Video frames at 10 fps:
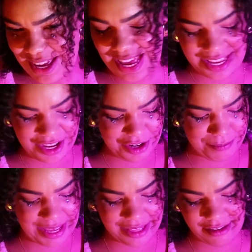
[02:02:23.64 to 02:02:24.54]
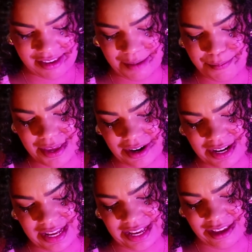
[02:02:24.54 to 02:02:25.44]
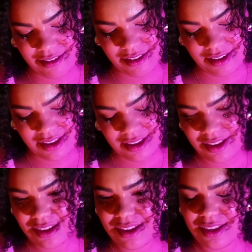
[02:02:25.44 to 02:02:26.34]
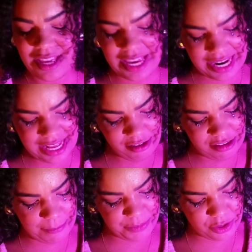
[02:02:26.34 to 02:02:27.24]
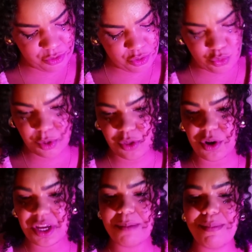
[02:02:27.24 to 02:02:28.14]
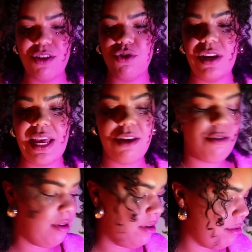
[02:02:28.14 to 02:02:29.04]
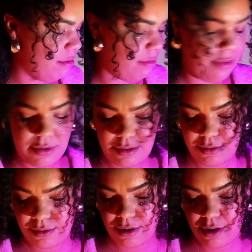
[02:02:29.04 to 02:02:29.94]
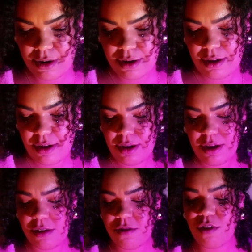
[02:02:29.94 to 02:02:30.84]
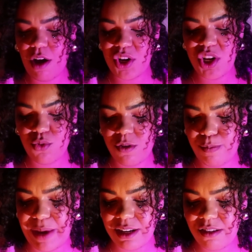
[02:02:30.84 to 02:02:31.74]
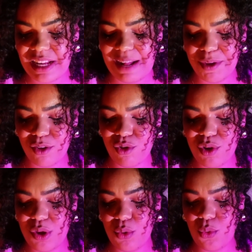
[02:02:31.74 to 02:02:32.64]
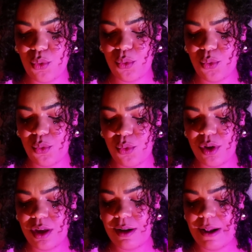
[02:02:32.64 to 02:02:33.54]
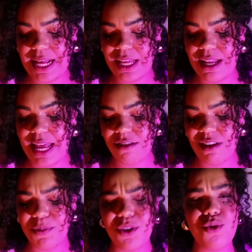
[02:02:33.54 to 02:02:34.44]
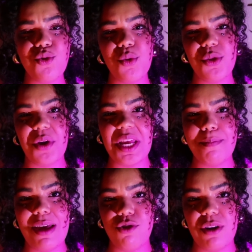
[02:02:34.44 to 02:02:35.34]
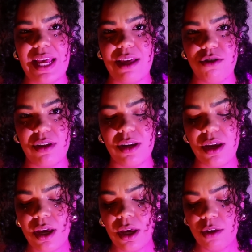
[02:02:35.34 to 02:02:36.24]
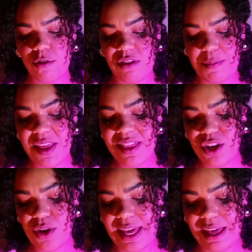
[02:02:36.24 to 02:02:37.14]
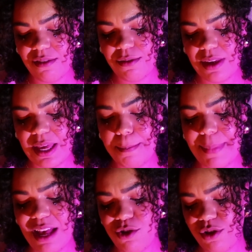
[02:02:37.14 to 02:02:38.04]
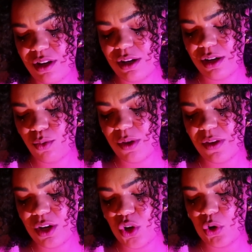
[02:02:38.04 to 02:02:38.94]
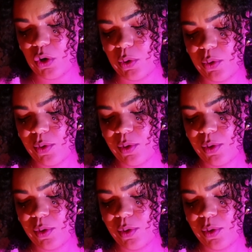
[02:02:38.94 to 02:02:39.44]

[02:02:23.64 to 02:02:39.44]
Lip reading: I cannot make this up here, guys. It has something to do with your imagination. This honor and respect is coming to you. Like, it has something to do with your imagination. So something that you have imagined within your